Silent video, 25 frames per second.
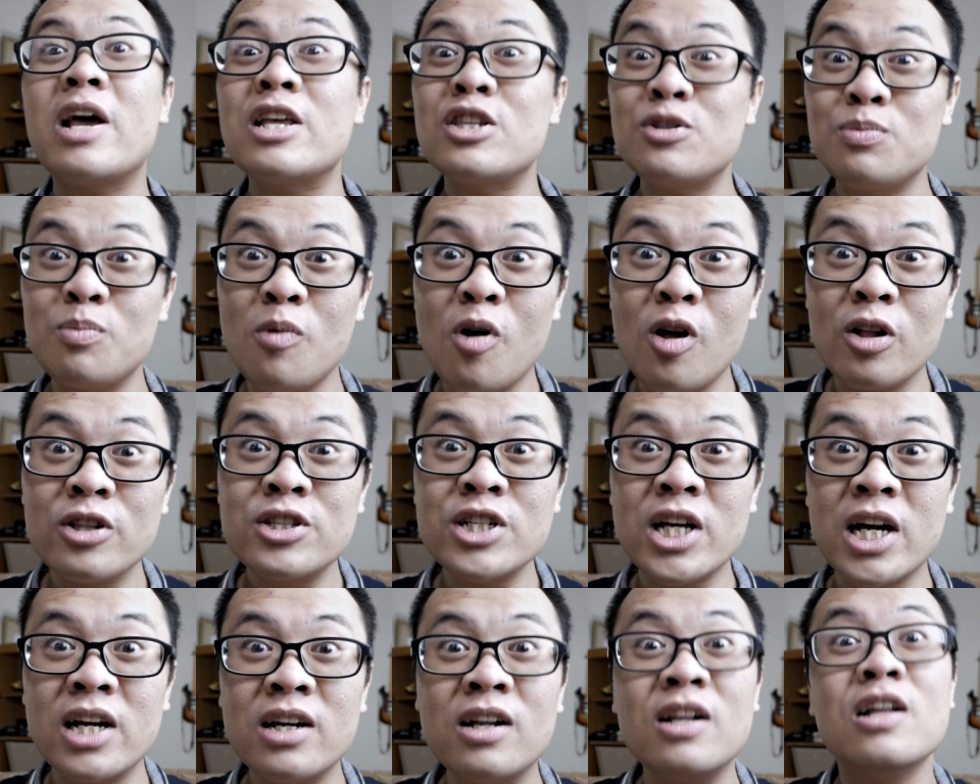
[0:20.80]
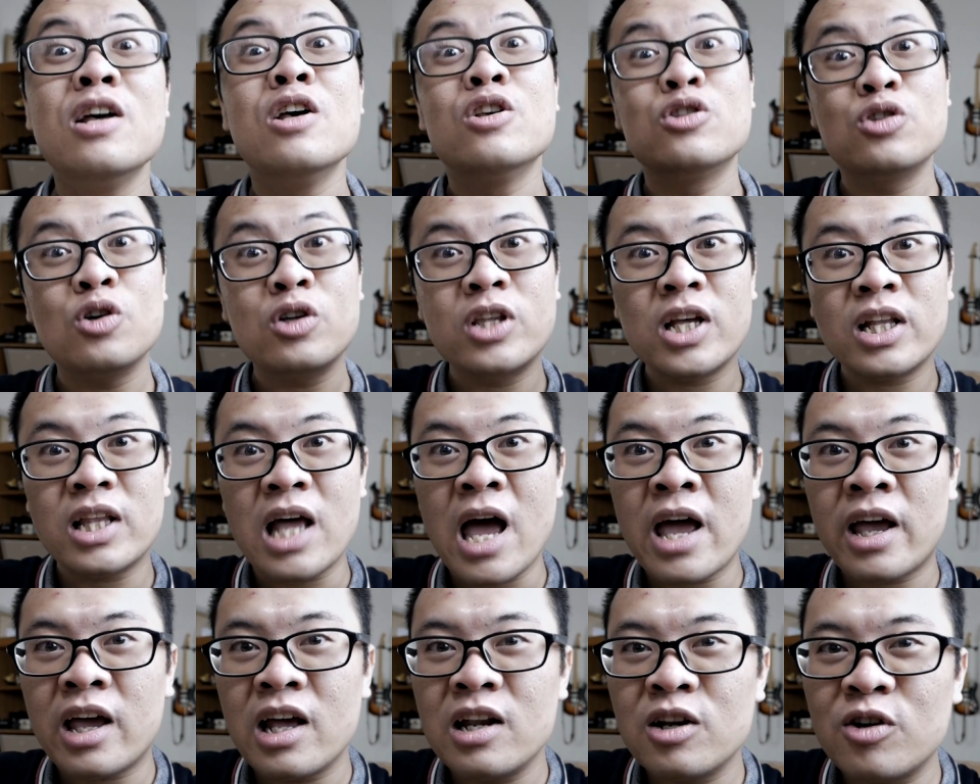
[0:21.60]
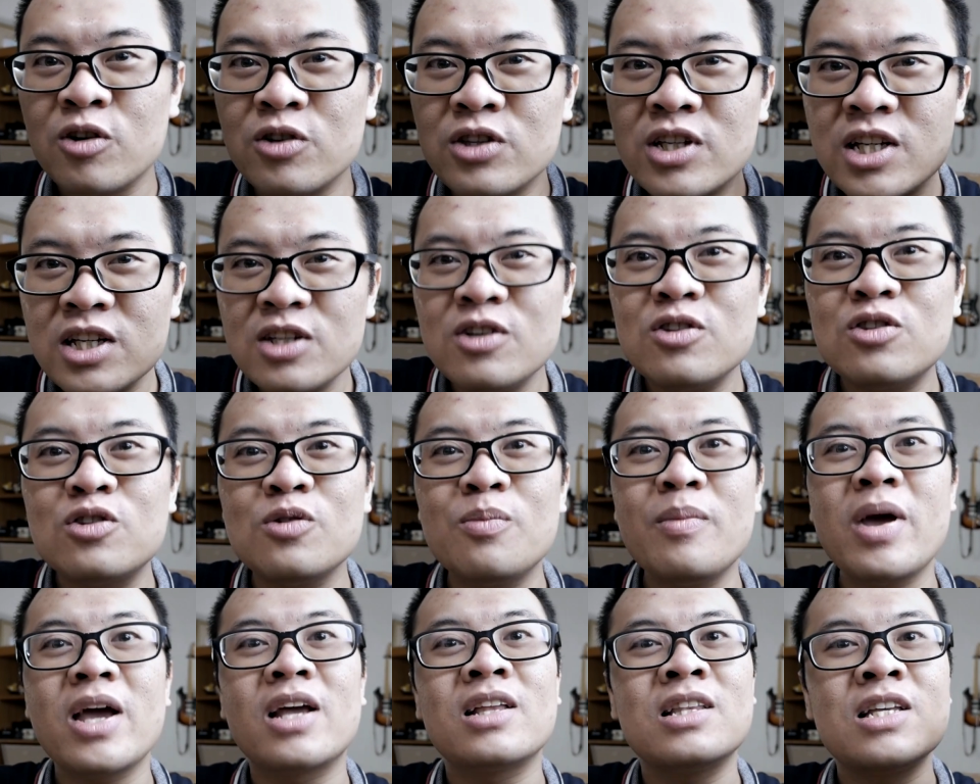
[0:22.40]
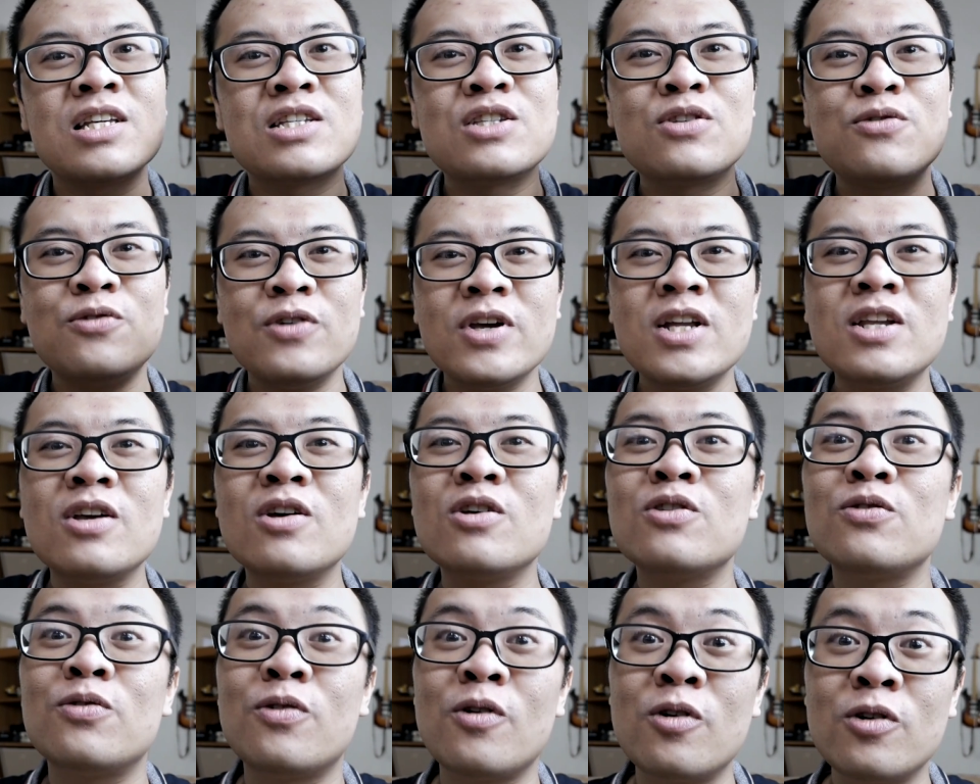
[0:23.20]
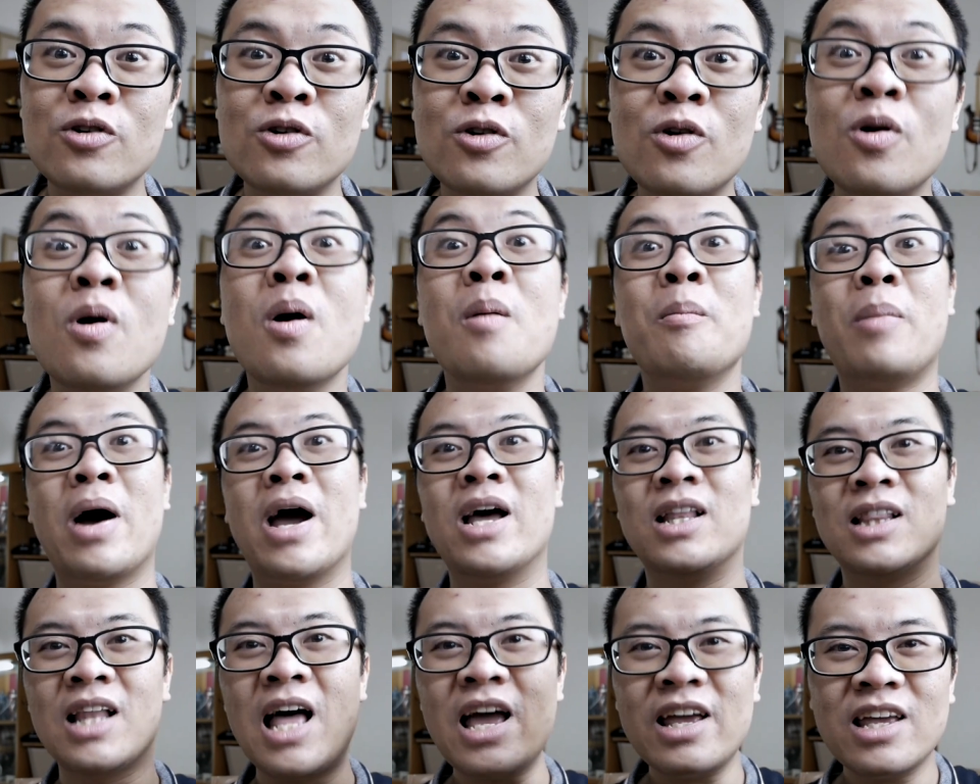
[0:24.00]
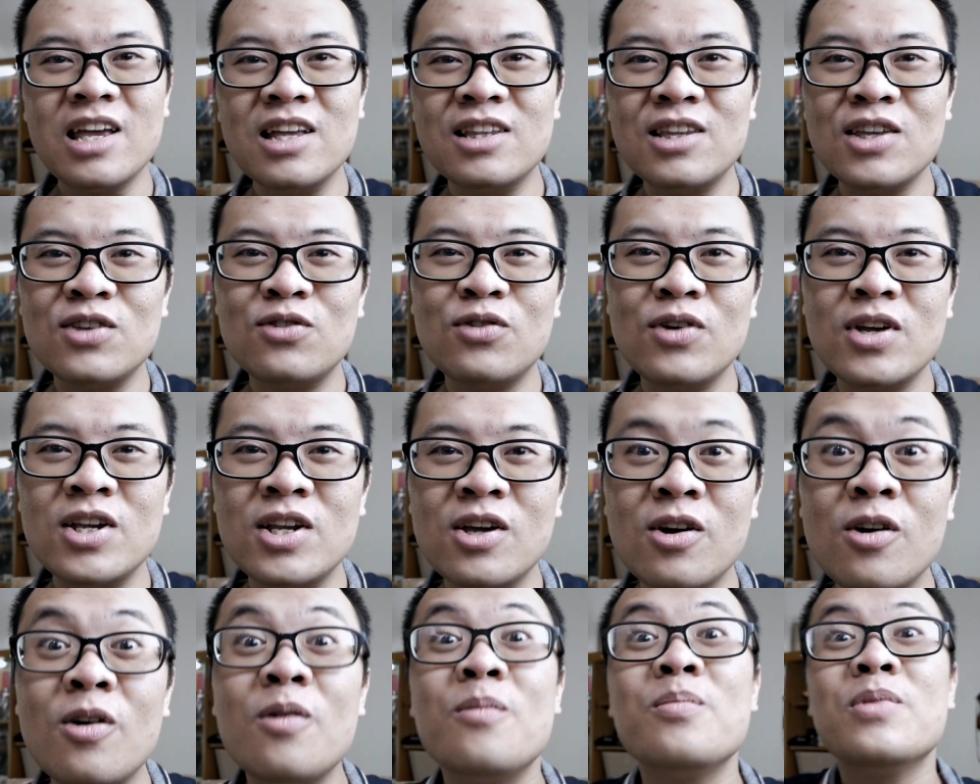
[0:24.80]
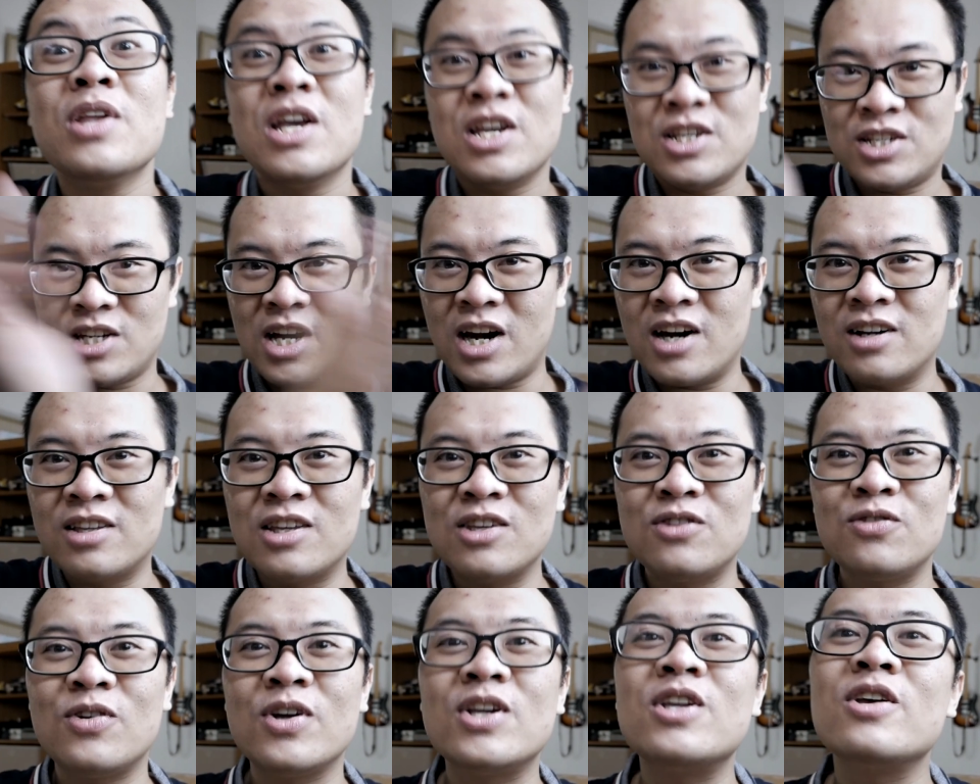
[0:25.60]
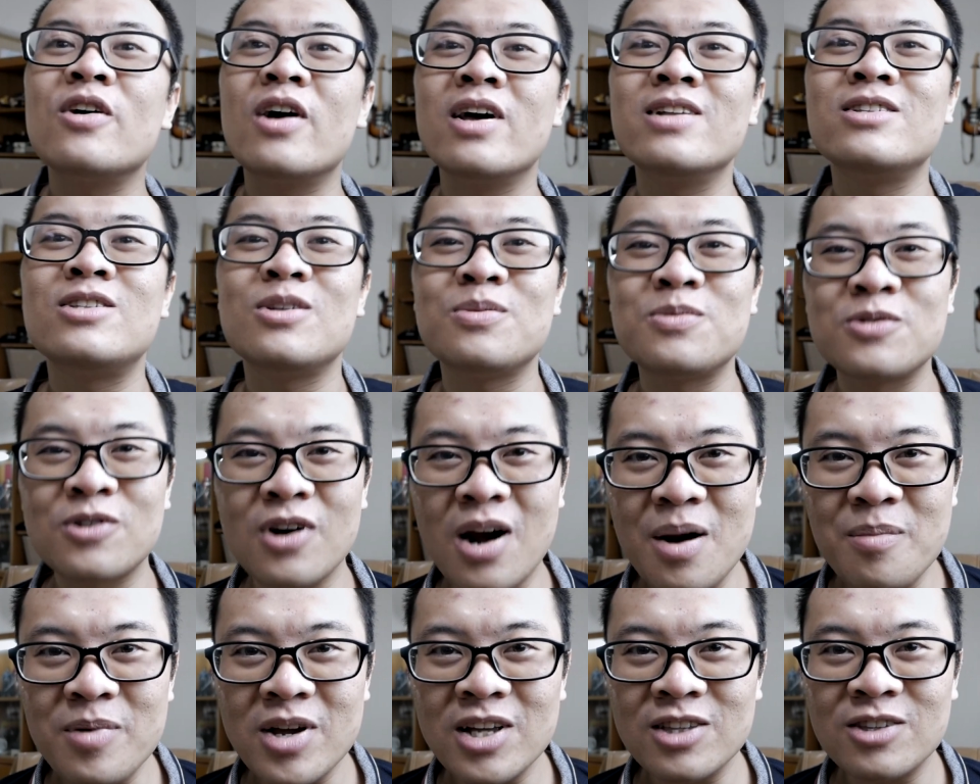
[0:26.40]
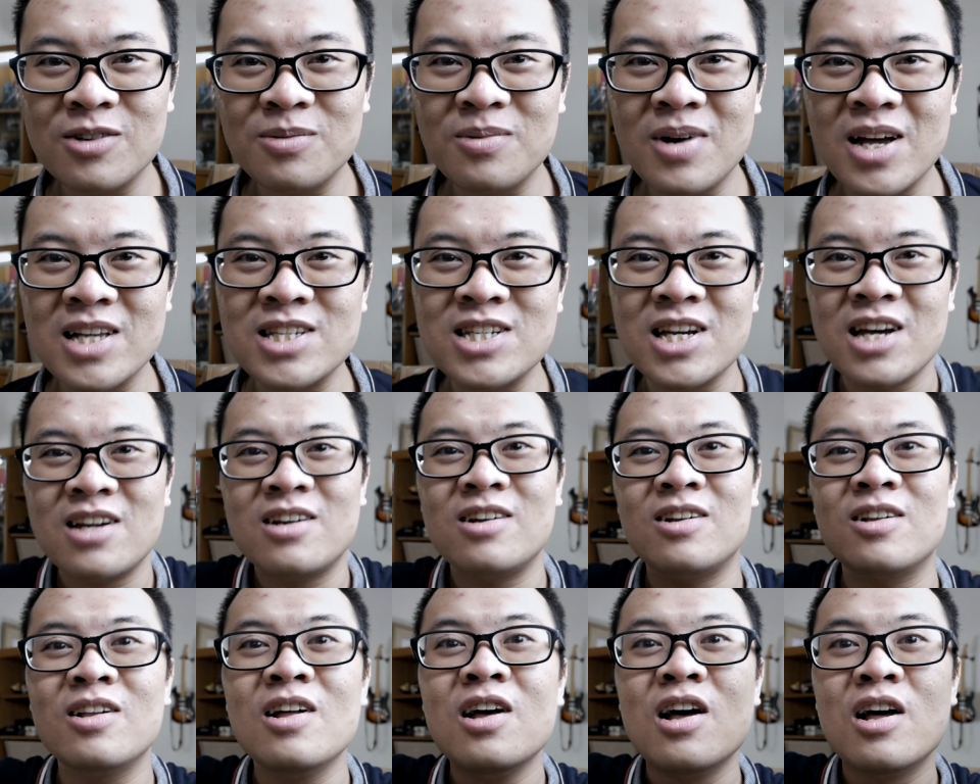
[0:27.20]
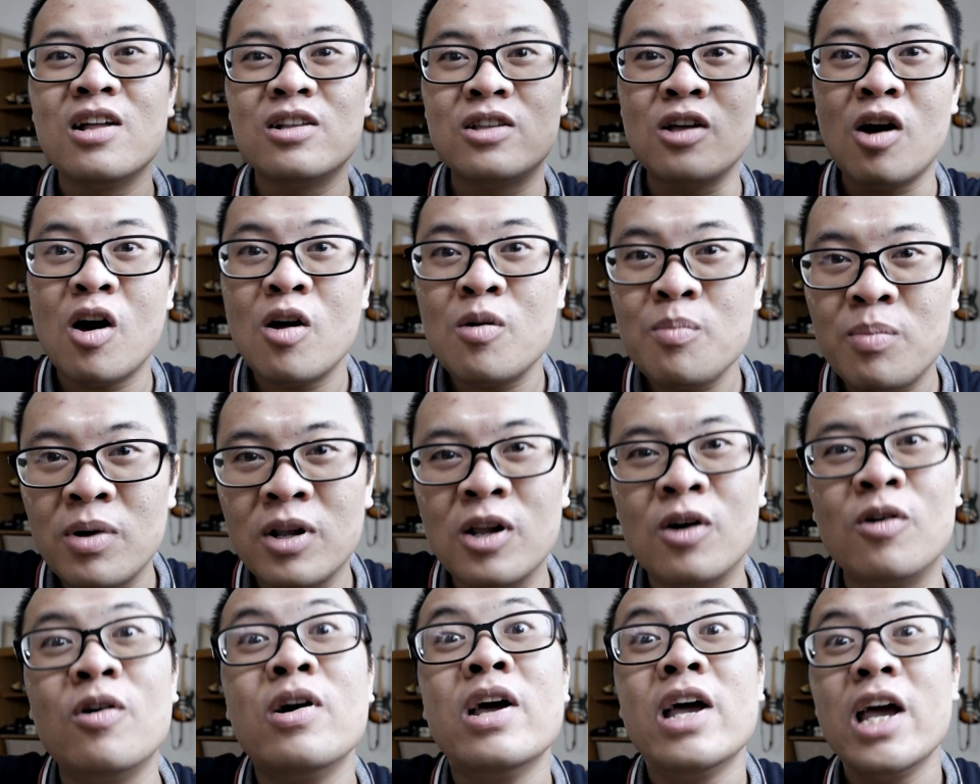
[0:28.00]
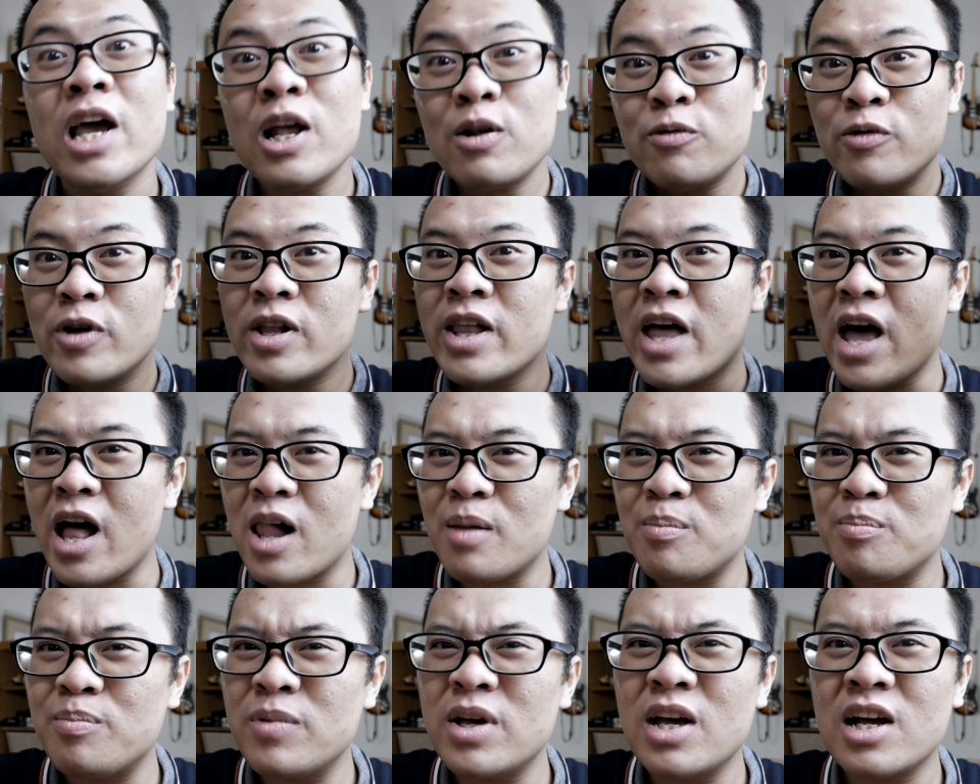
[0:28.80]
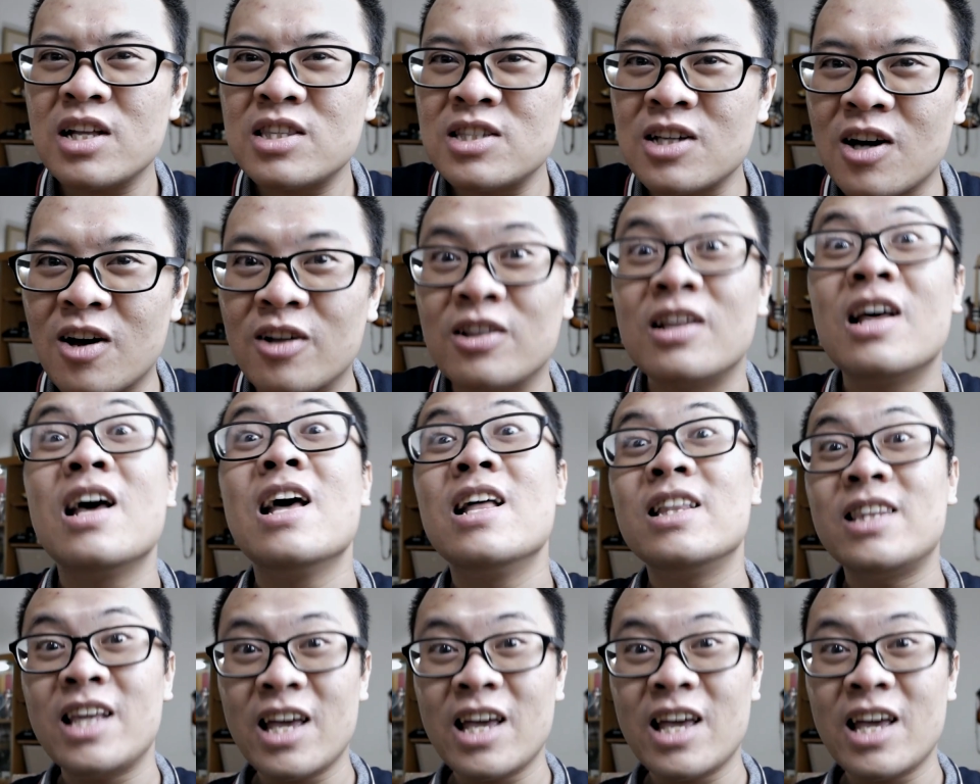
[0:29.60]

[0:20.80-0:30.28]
my small channel so that I can continue to make these videos for you by liking this video, sharing this video, and subscribing to my channel down below. It will help me a ton.